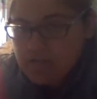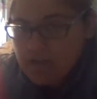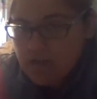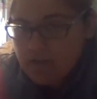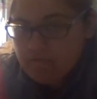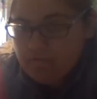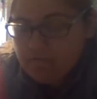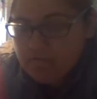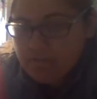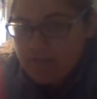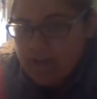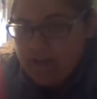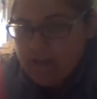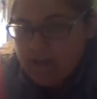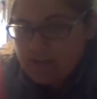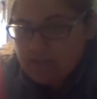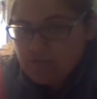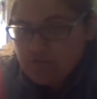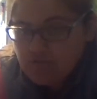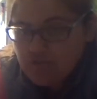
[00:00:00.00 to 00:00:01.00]
of
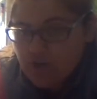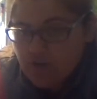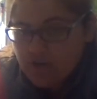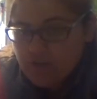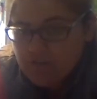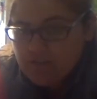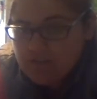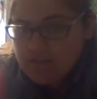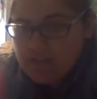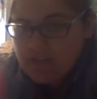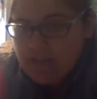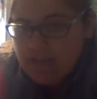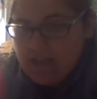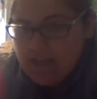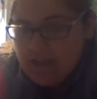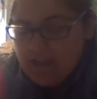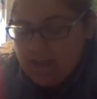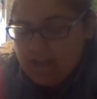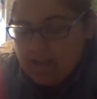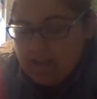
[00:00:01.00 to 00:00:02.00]
that chart.
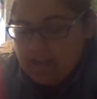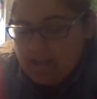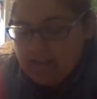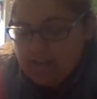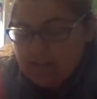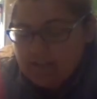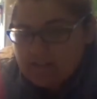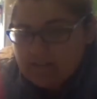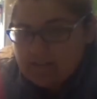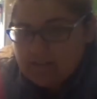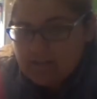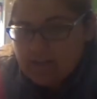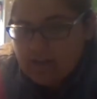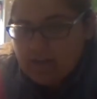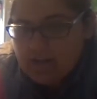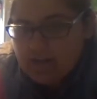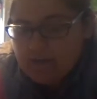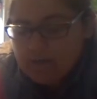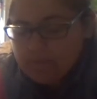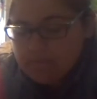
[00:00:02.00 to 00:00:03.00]
And
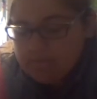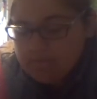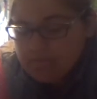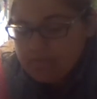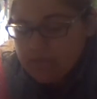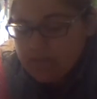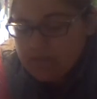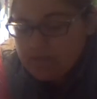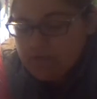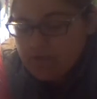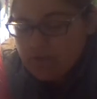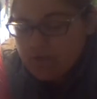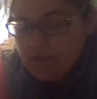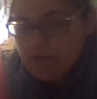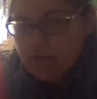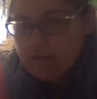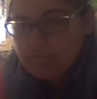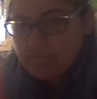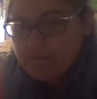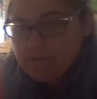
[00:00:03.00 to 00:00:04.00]
that's all you
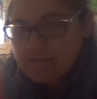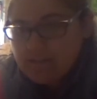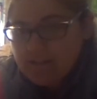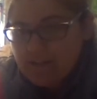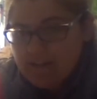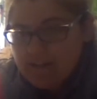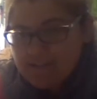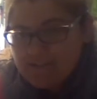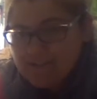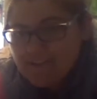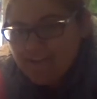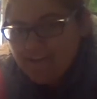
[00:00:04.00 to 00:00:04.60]
have for today. So